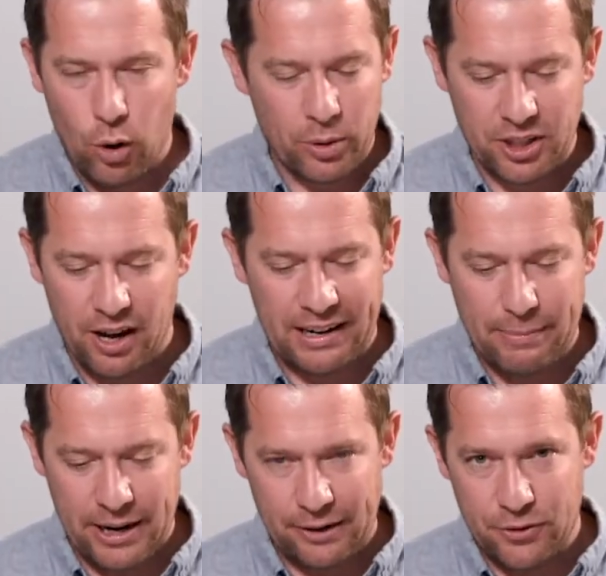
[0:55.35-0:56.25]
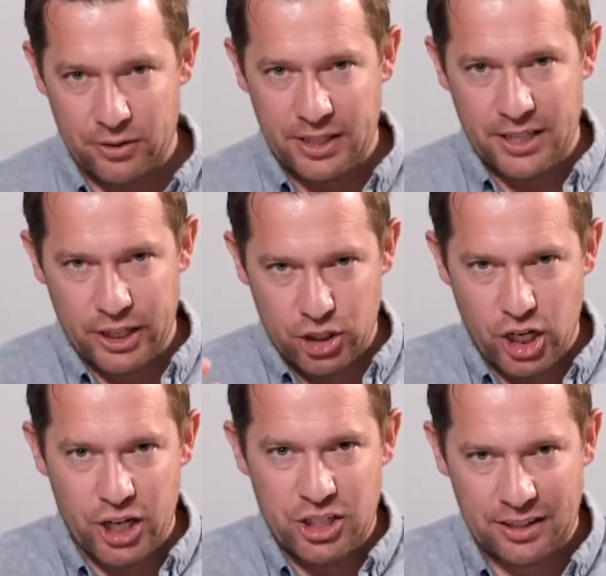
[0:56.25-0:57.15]
what we're talking about. And if you're a young
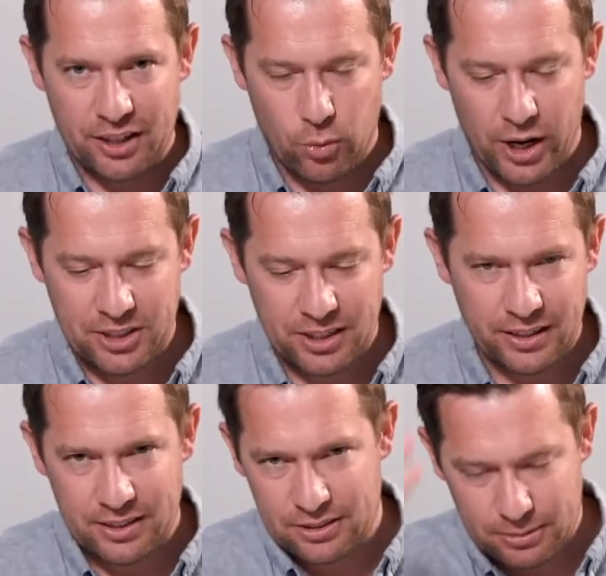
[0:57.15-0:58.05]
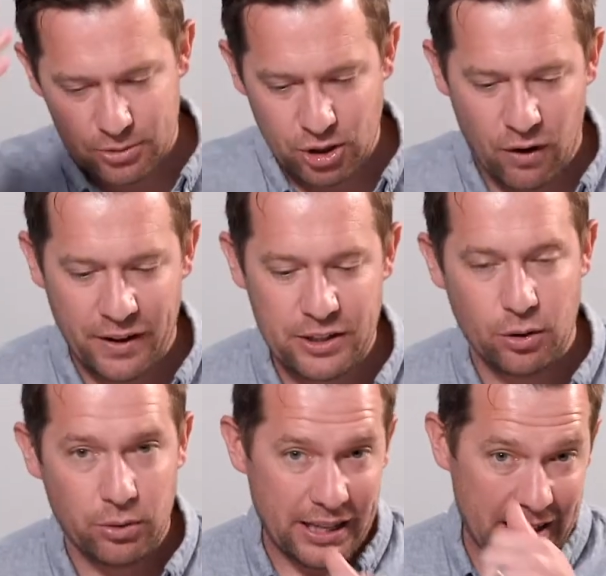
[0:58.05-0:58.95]
judge out there watching this, sorry, that's
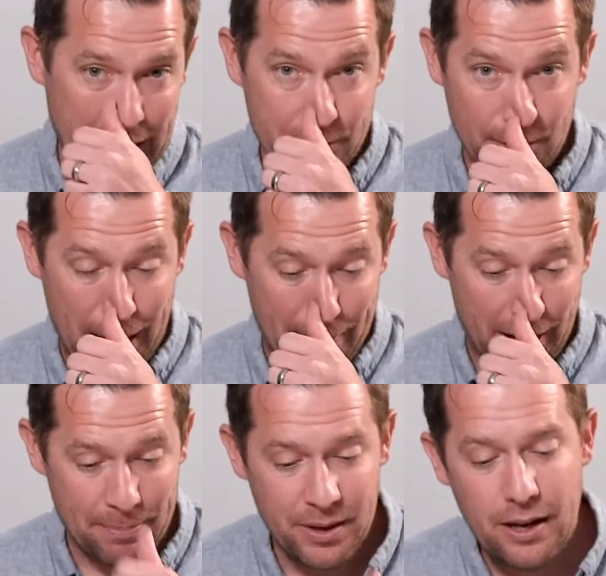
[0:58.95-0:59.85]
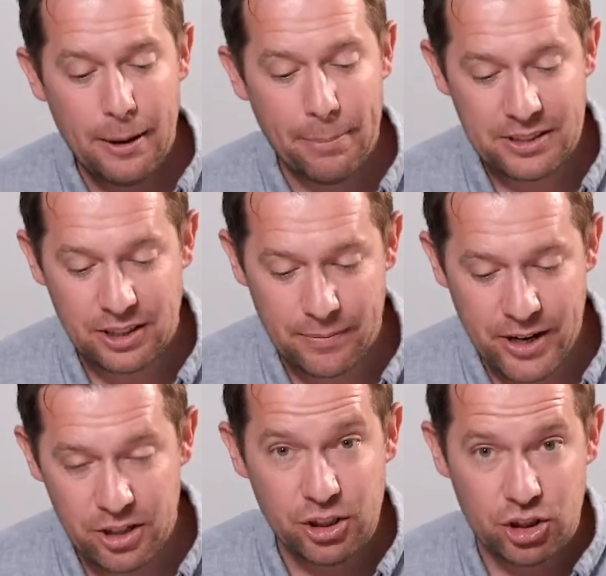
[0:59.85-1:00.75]
the thing that comes to my mind. But
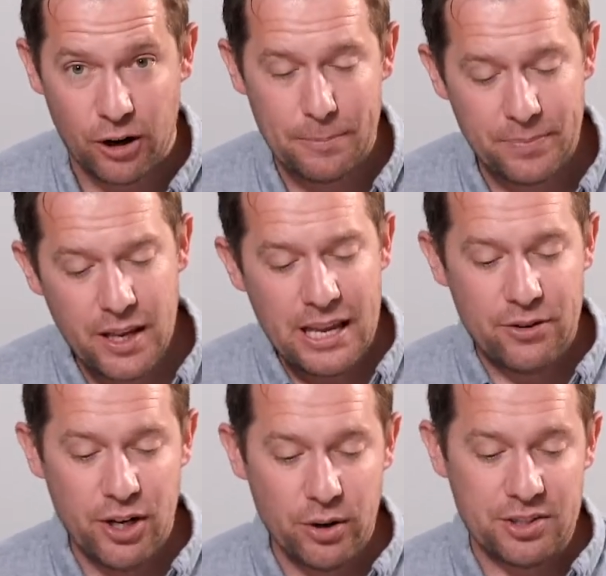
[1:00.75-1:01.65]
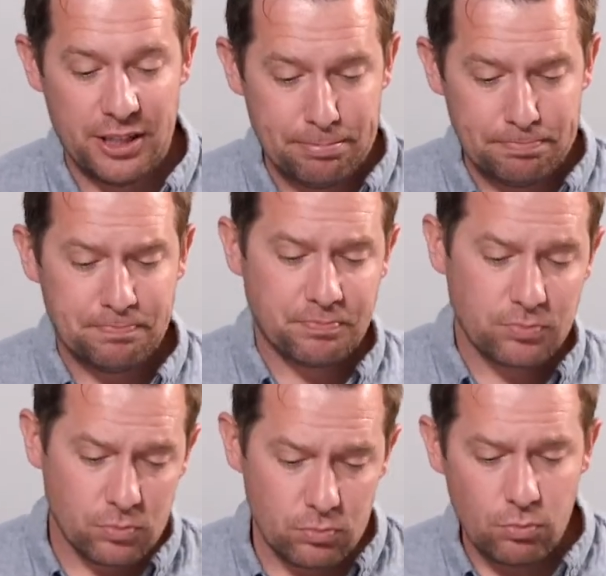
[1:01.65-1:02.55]
here's the chart. If you notice it,
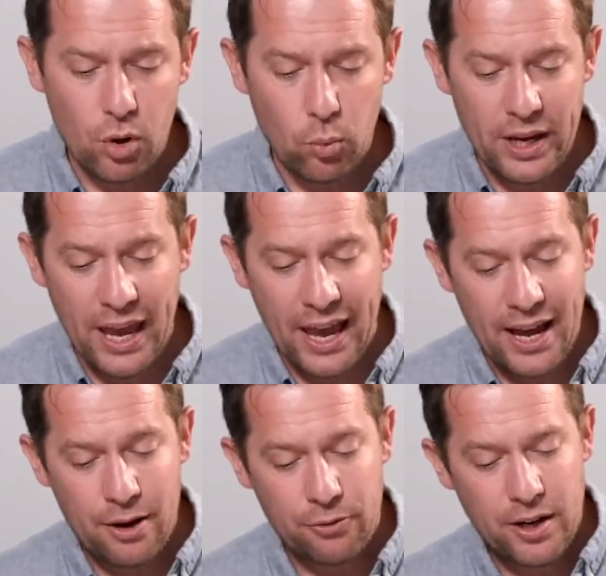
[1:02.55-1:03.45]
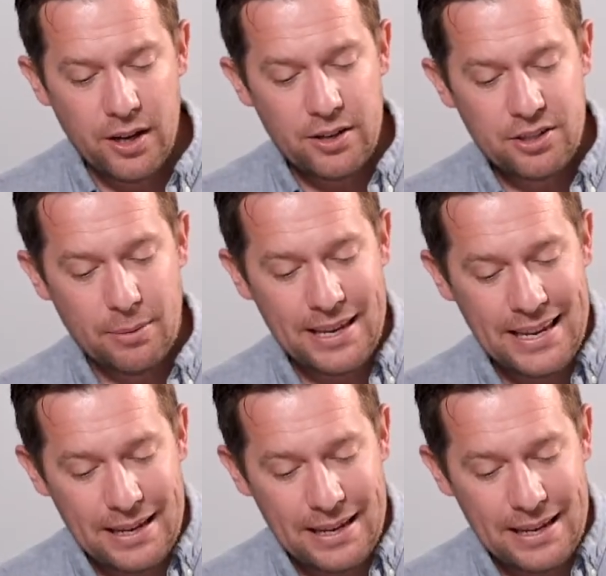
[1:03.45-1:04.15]
we have some